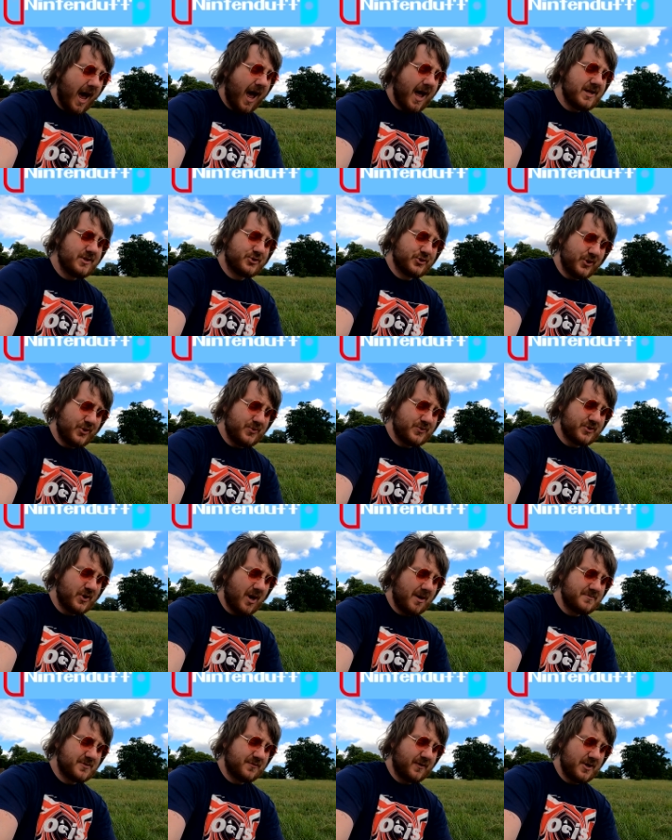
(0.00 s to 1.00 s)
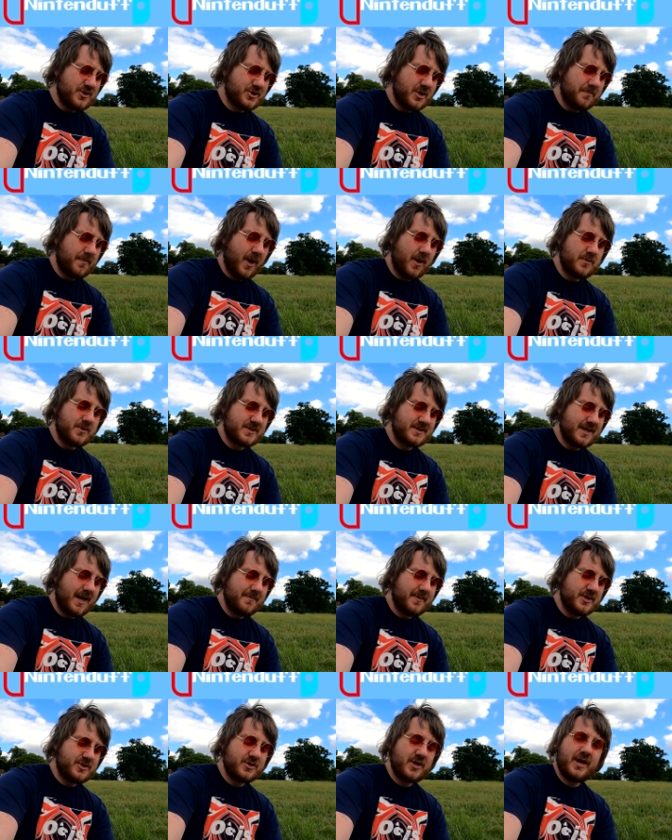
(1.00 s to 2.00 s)
and 2 times friendship bonus
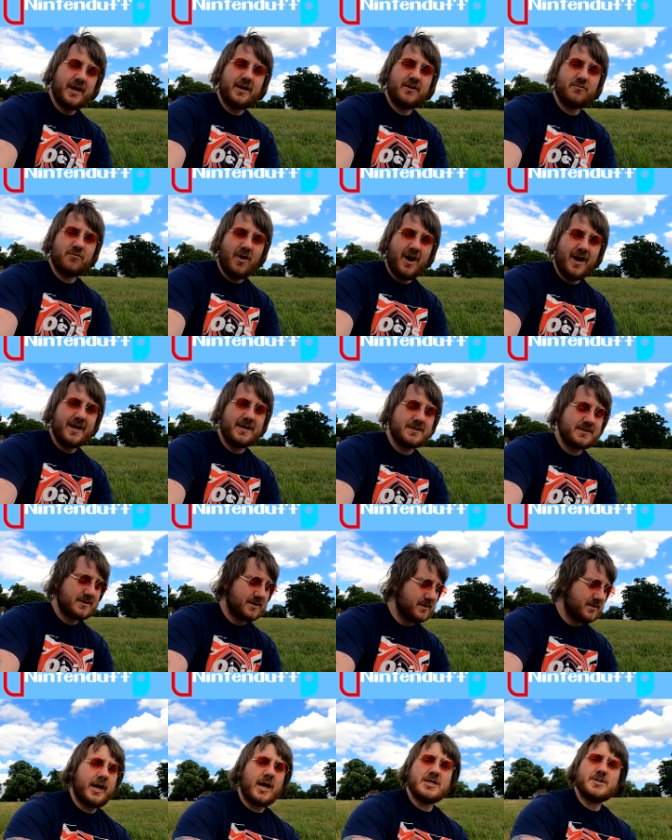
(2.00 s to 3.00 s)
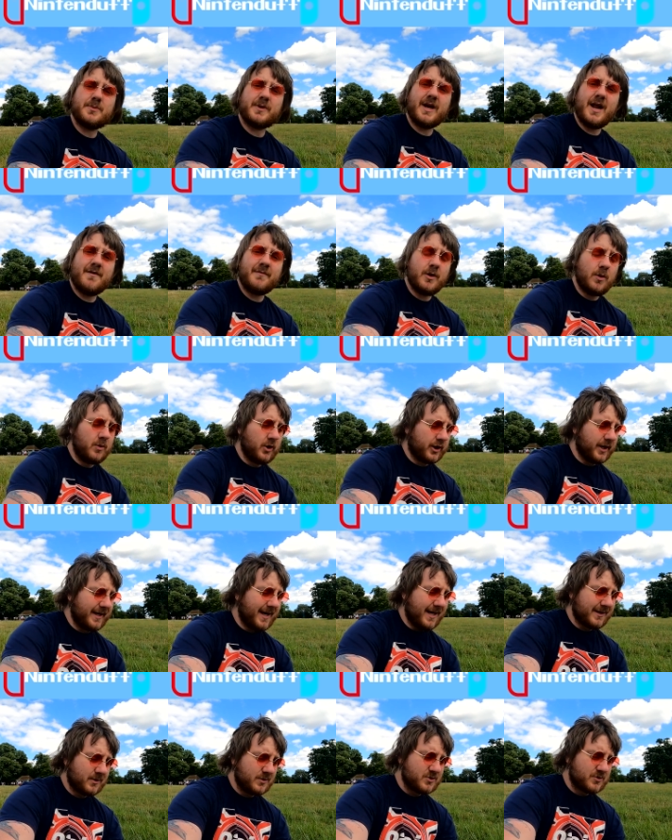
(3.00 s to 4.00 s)
damage in raids. Okay, so we're gonna have a little look at
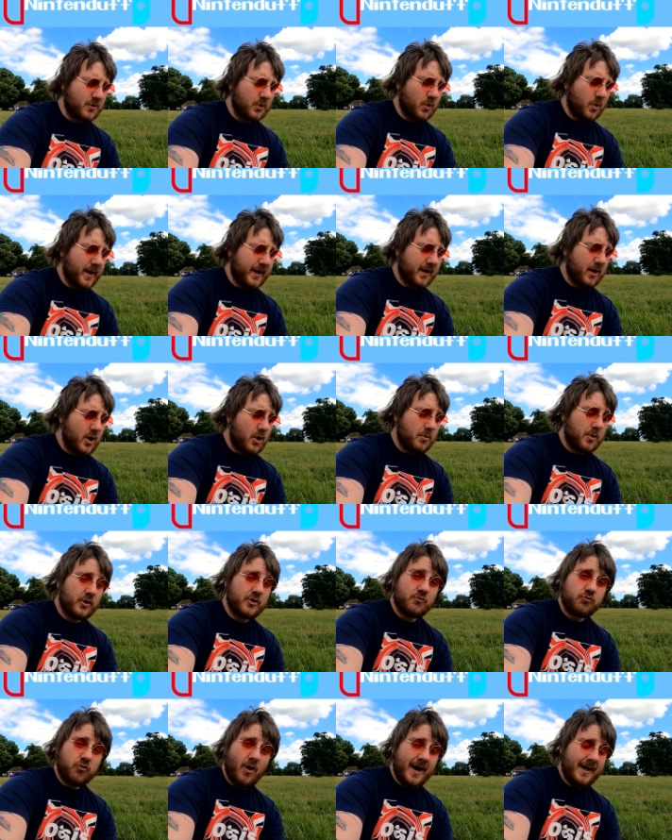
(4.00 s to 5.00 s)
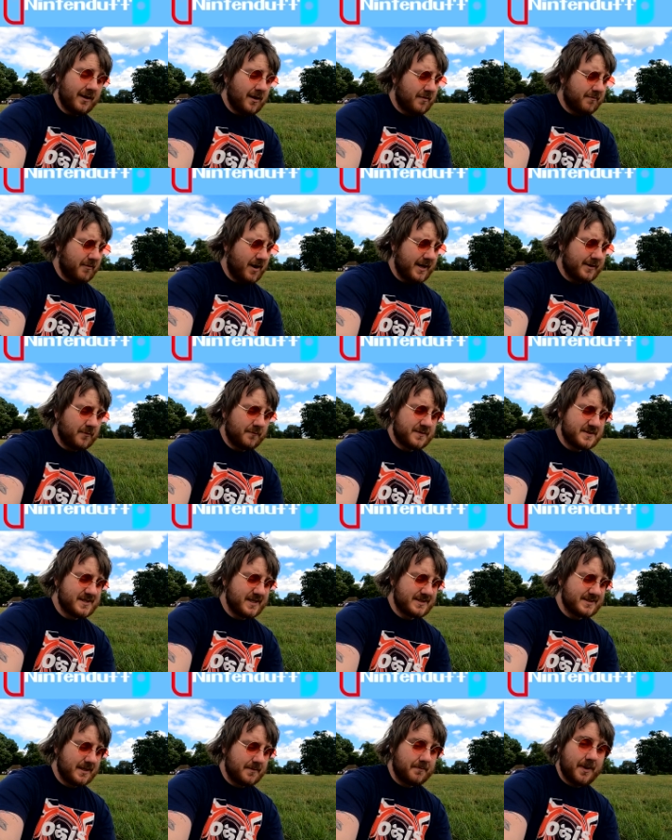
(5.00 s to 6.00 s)
the add-ons real quick. We've got the Raid Lover add-on for
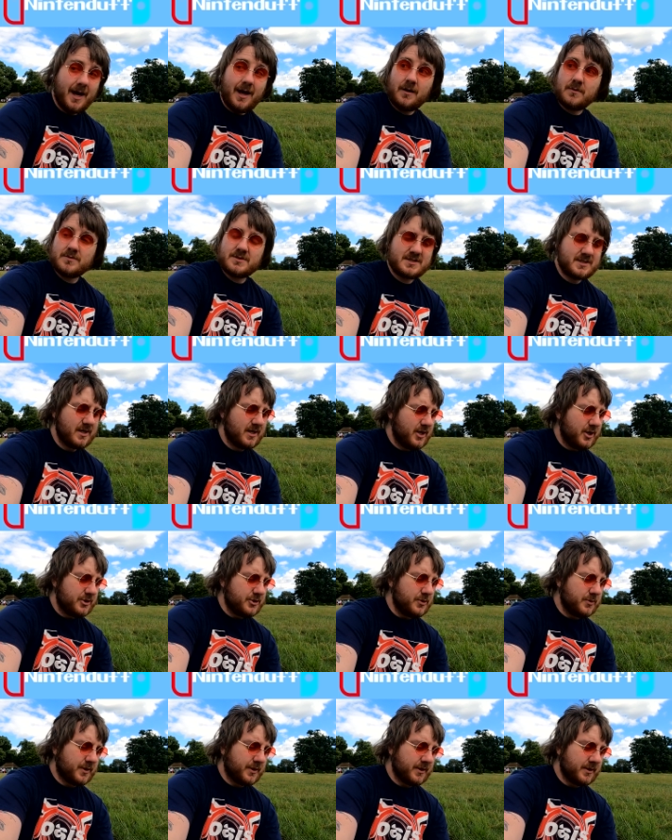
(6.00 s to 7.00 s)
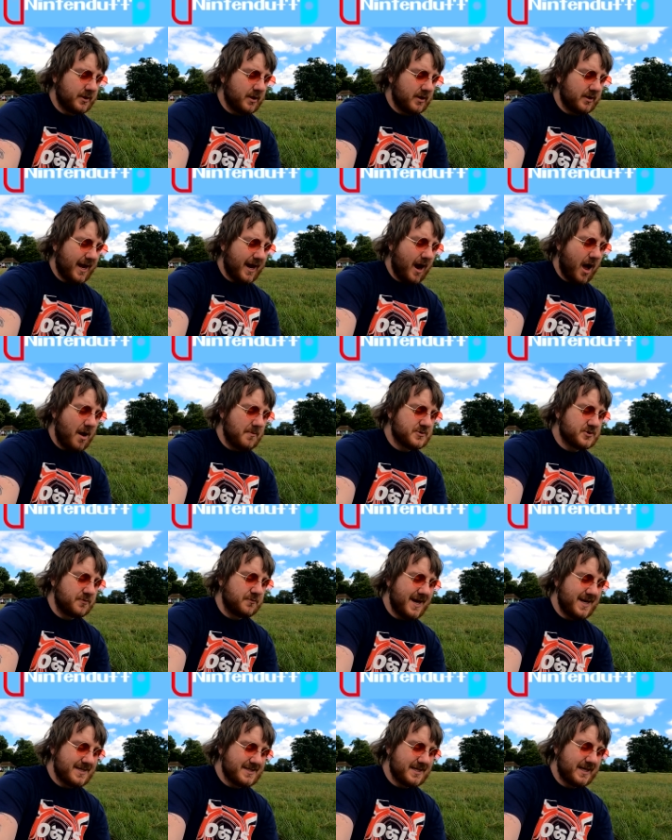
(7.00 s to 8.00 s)
£16. You can get up to
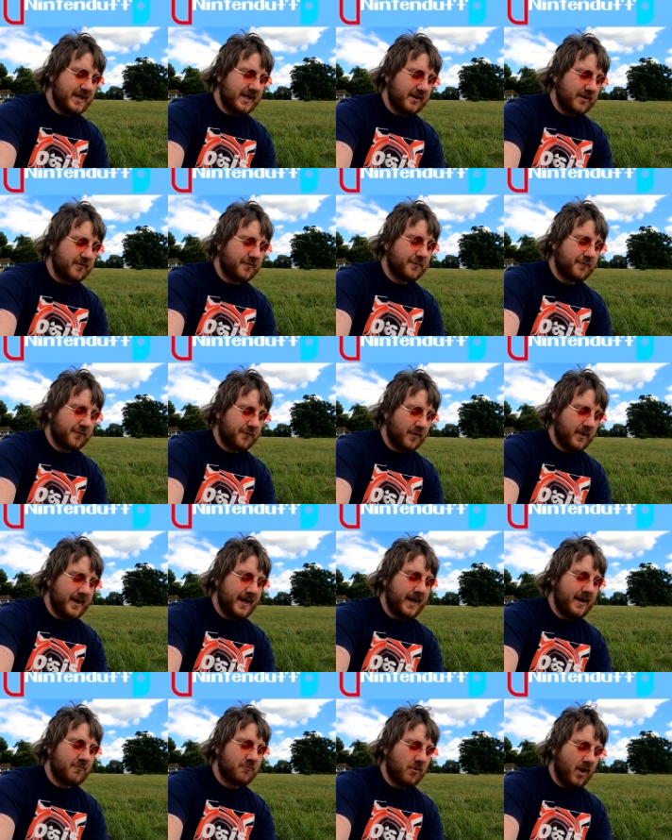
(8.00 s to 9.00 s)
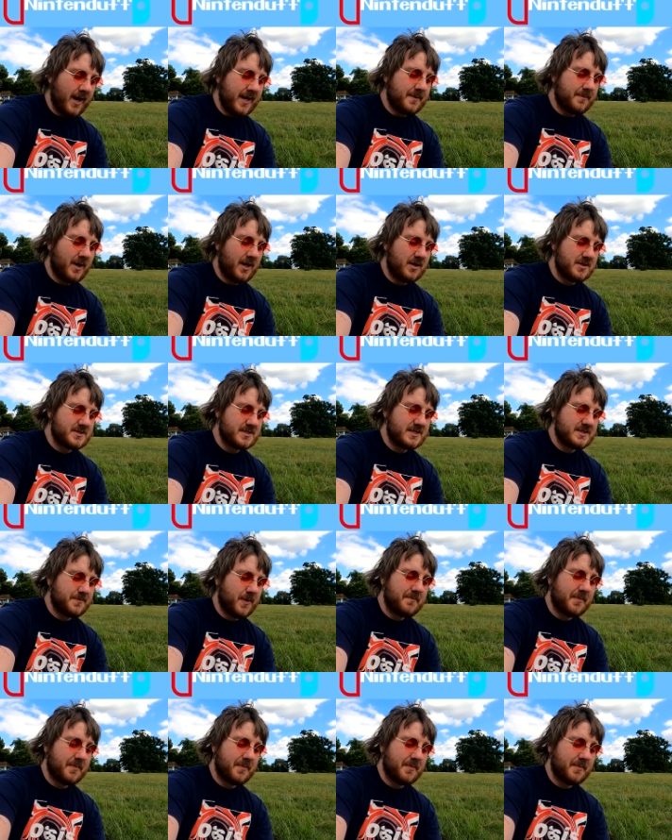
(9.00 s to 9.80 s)
18 free raid passes